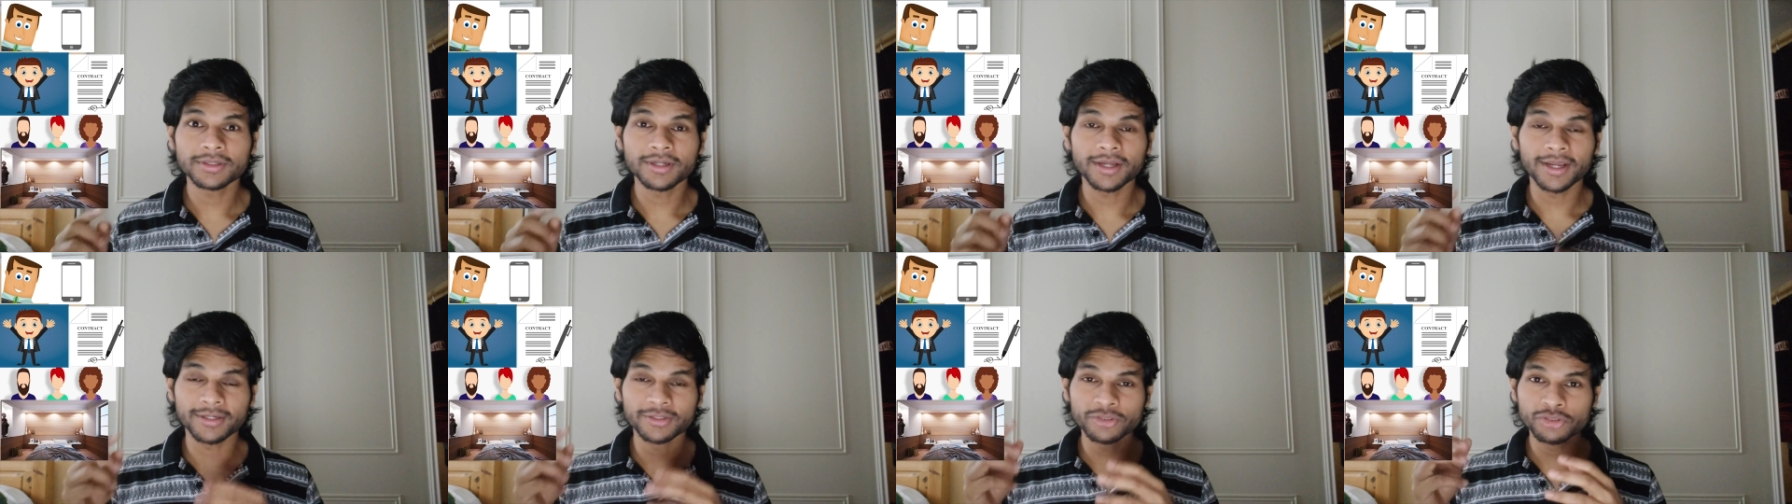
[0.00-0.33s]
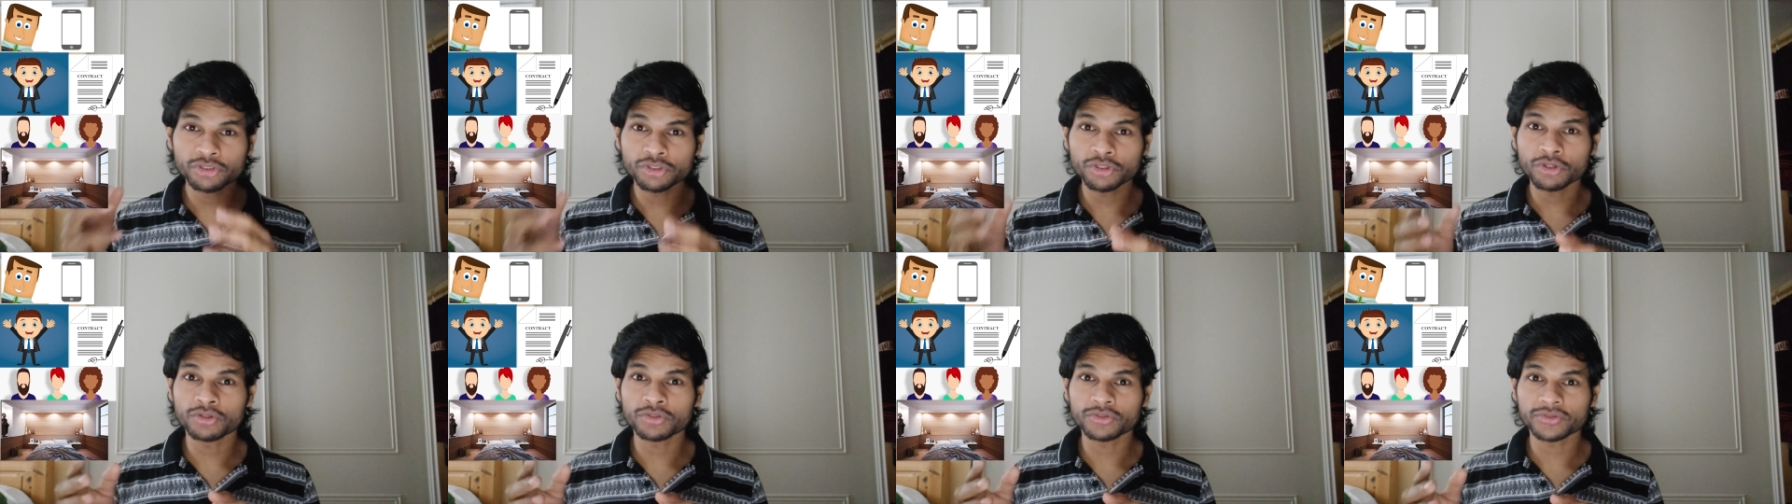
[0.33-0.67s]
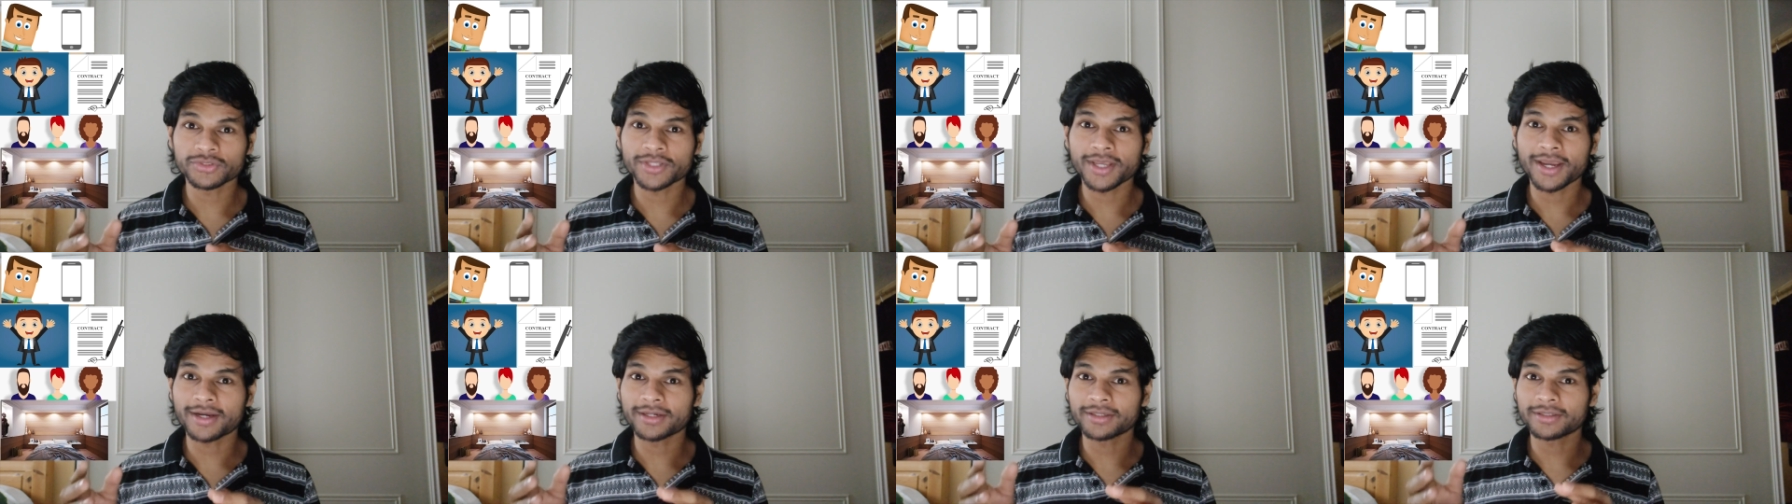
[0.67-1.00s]
ensures
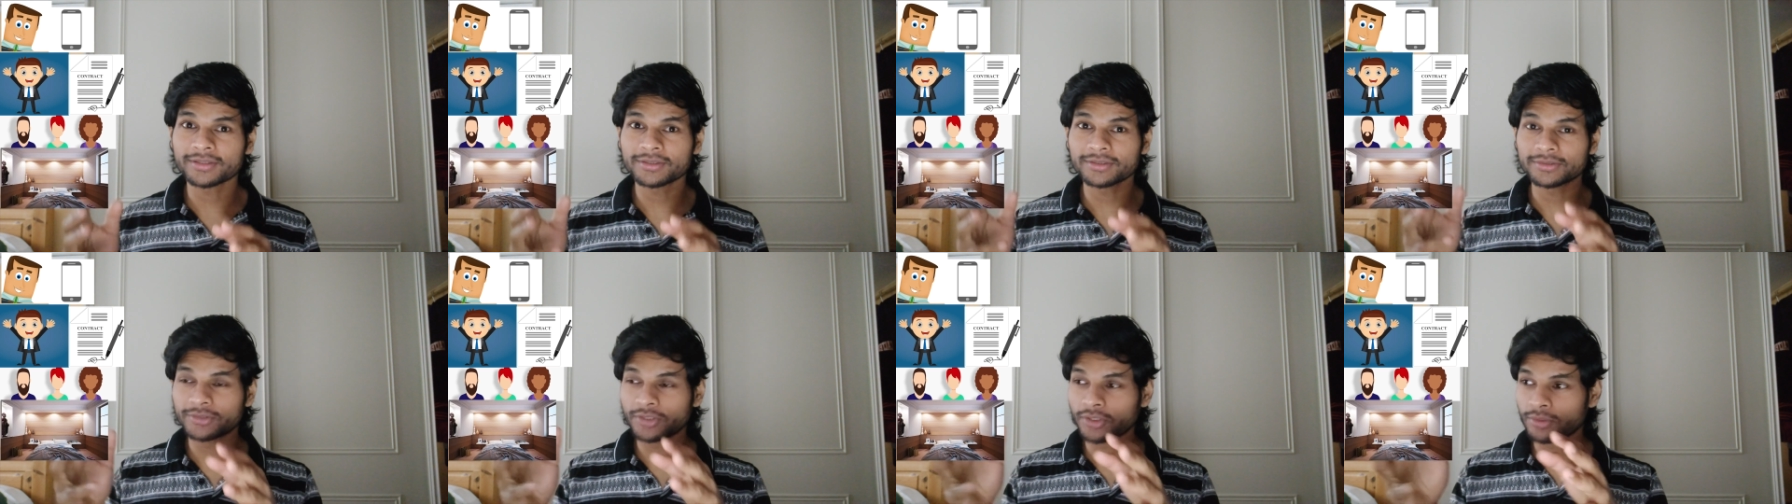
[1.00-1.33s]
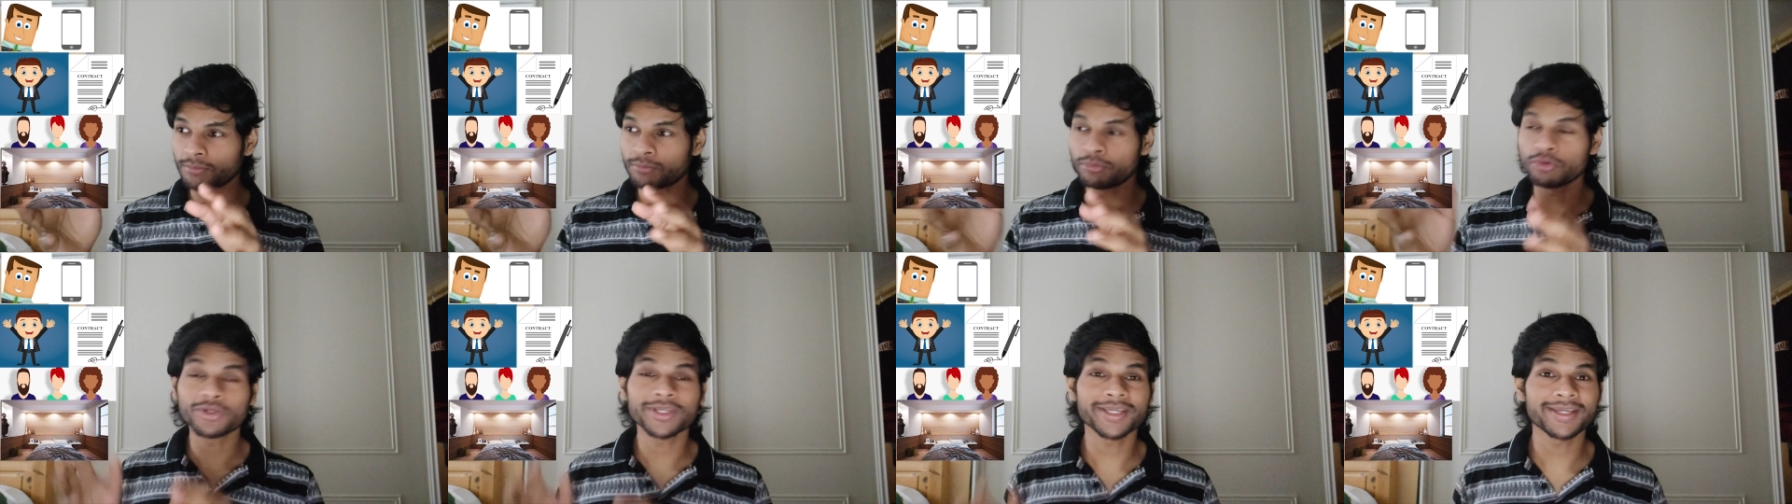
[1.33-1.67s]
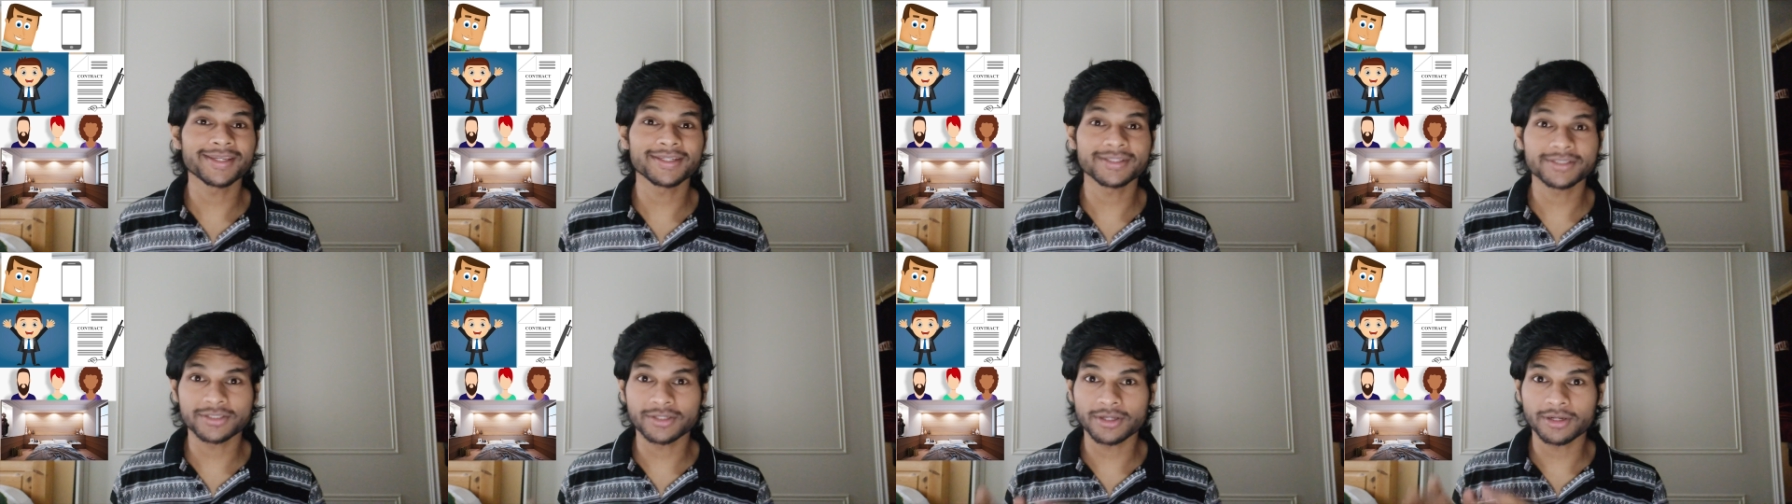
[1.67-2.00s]
that the
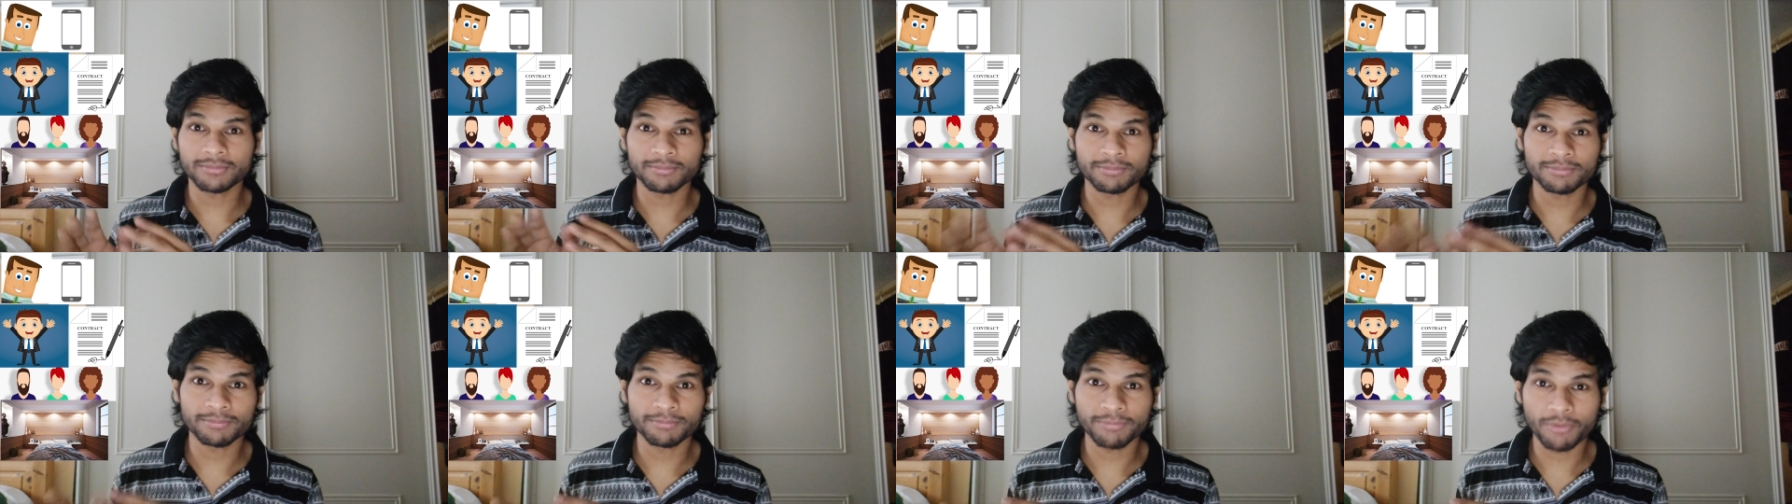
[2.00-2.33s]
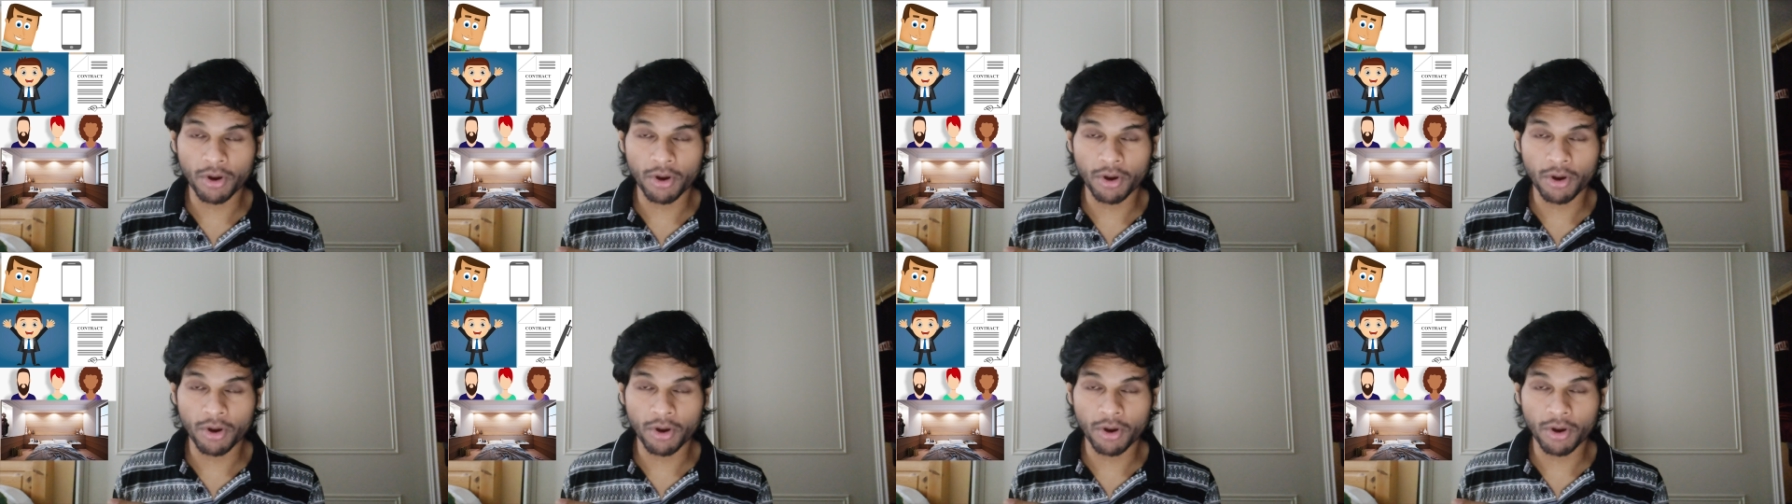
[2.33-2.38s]
booking is done